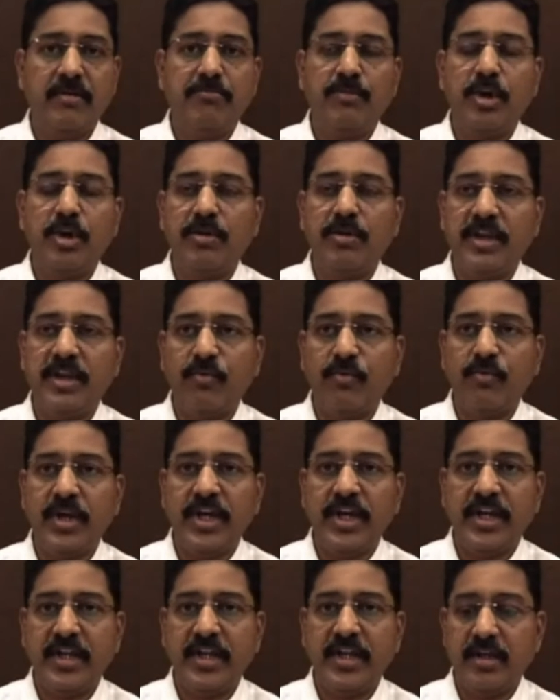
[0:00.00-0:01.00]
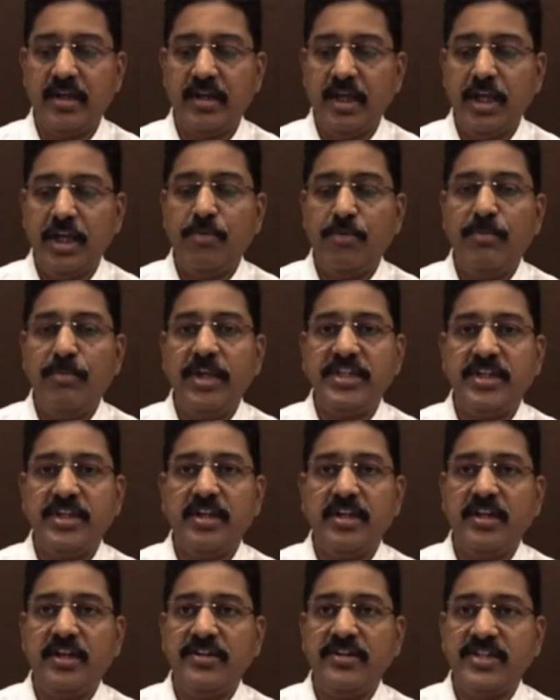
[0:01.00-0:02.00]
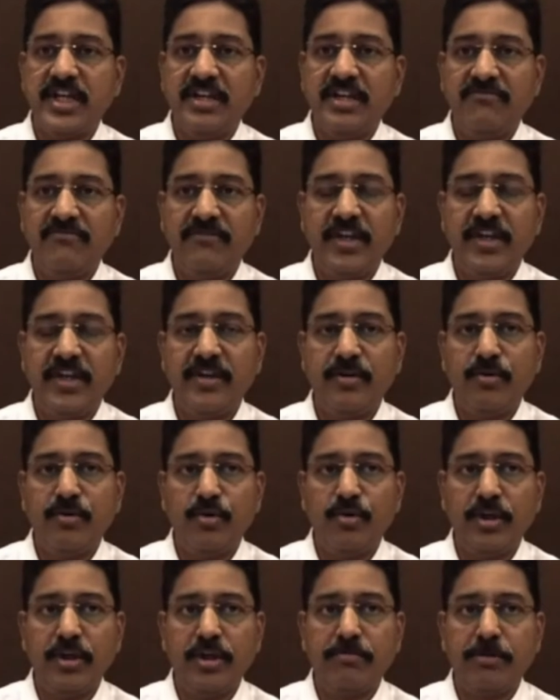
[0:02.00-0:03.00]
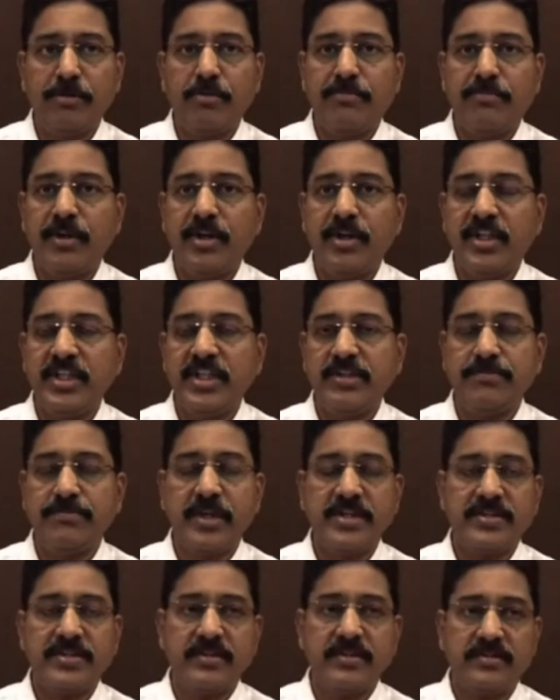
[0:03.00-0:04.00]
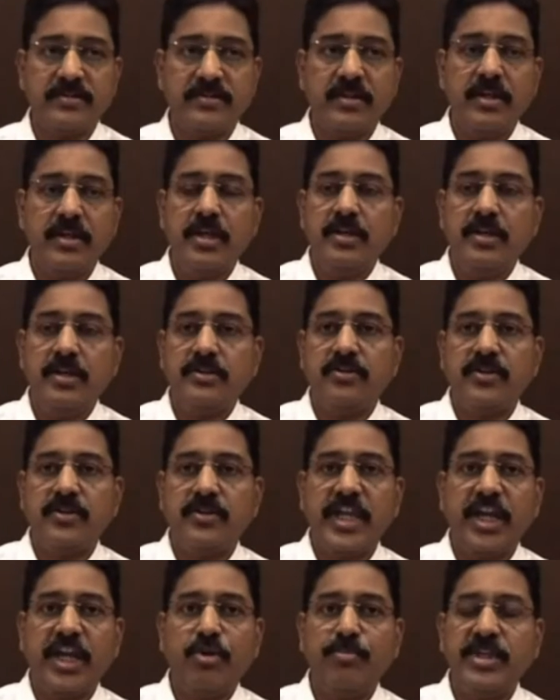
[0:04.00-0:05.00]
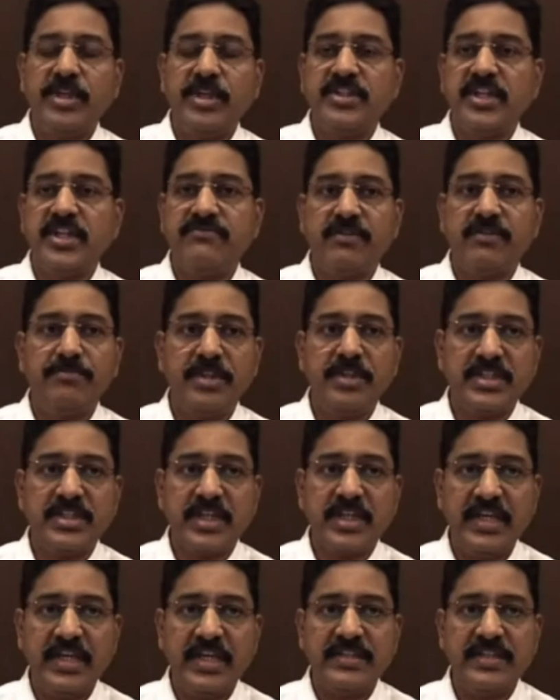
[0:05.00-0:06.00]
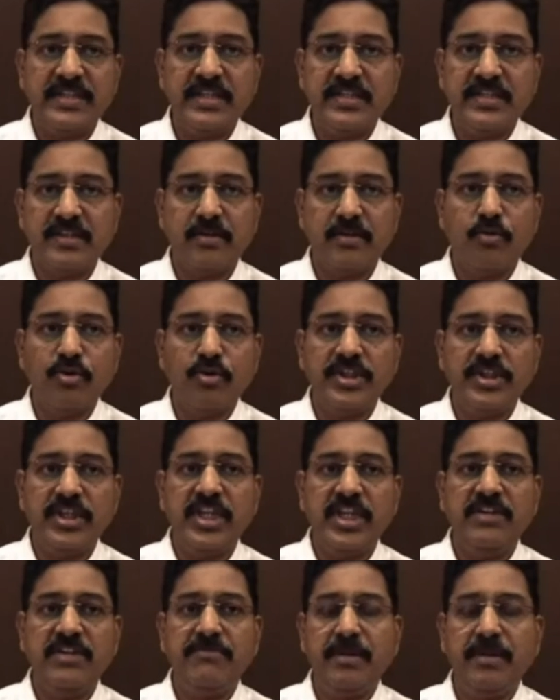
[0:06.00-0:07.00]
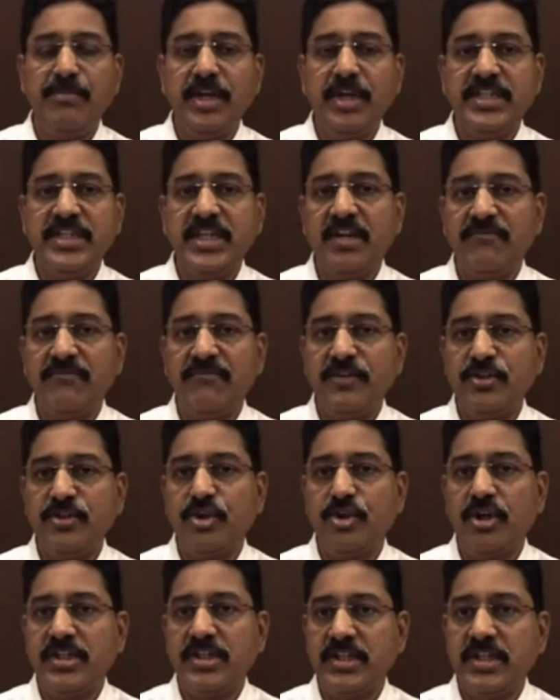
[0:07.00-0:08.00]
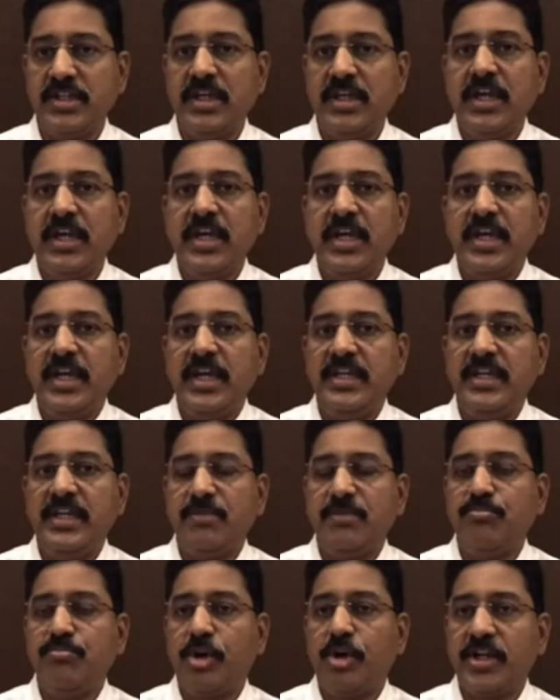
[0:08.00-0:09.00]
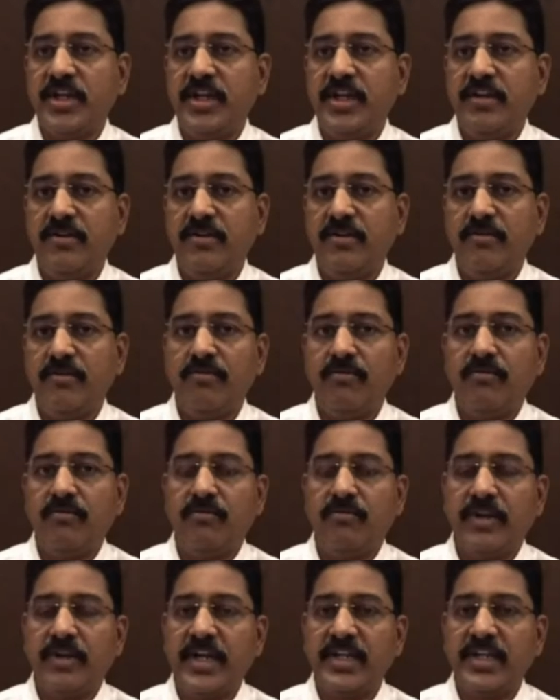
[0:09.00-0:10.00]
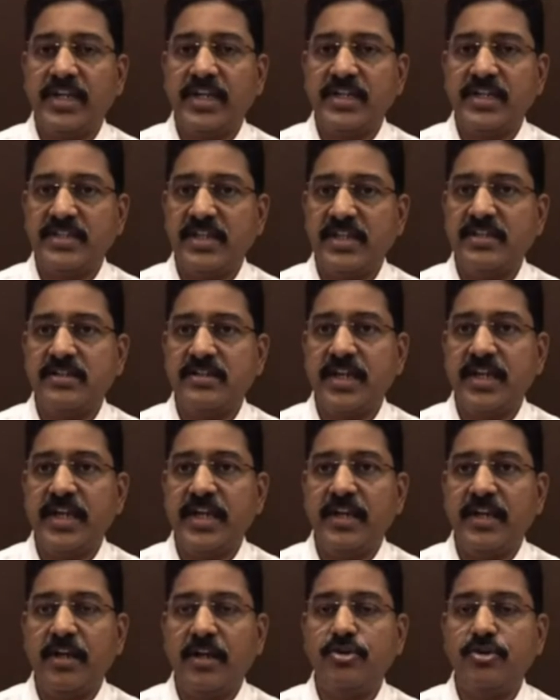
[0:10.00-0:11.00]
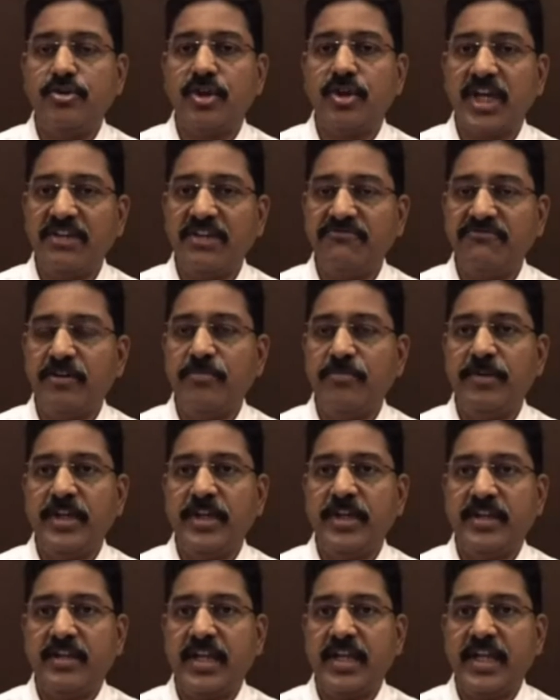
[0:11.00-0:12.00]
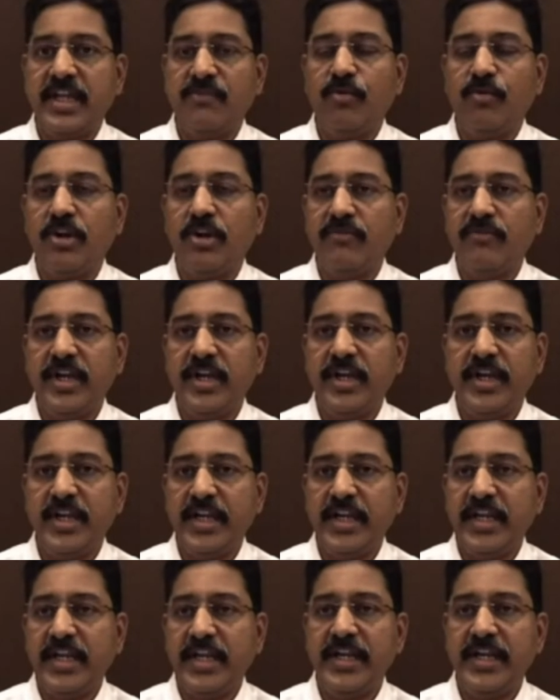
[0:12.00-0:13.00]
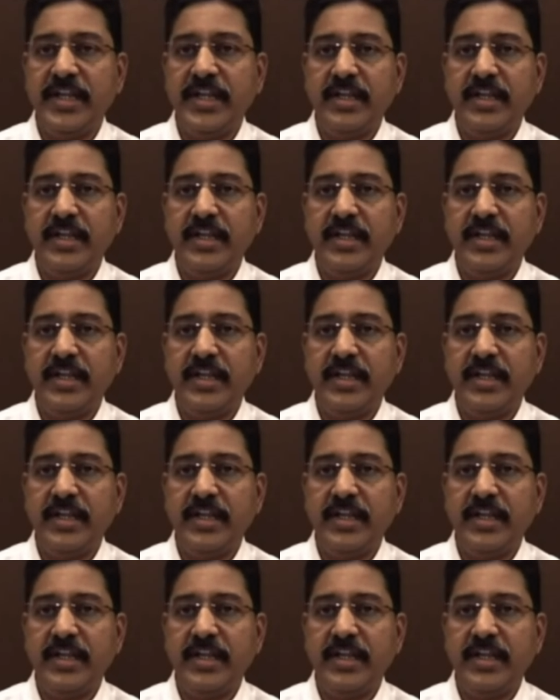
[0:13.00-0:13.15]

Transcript: required material in shelf and do it appropriately these patients. So take home message from this case is OCT imaging and physiology is important to get the results and also confirm it, like what we did in LAD